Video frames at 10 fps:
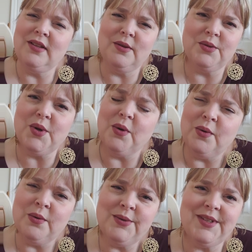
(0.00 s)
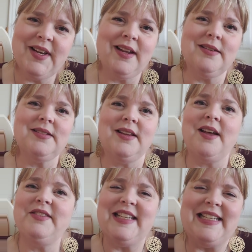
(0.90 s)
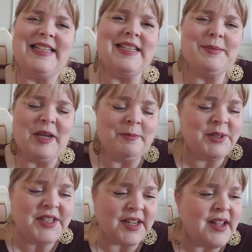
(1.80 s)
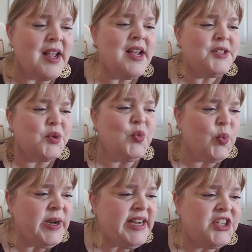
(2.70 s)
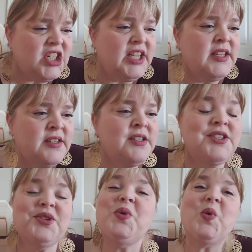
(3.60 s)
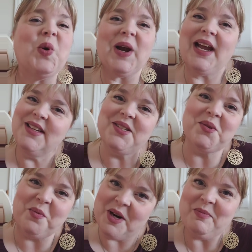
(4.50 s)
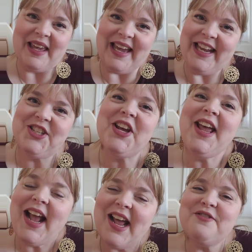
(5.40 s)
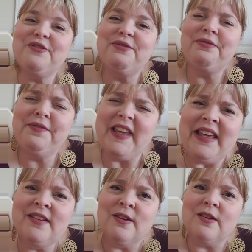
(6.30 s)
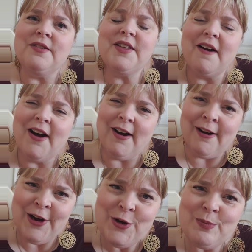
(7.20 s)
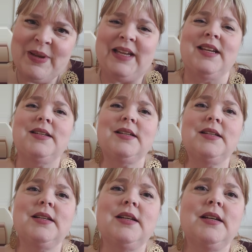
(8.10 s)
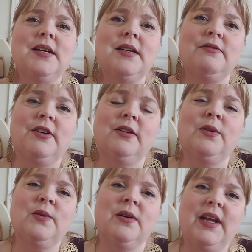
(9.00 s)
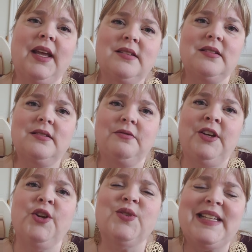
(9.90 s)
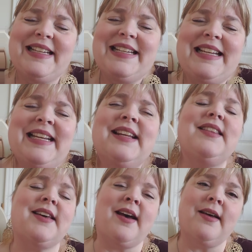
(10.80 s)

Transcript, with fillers: in those holes, the nails left. He needed to be able to, to reach into Christ's rib cage and feel the heartbeat of our Lord against his fingers. He needed that.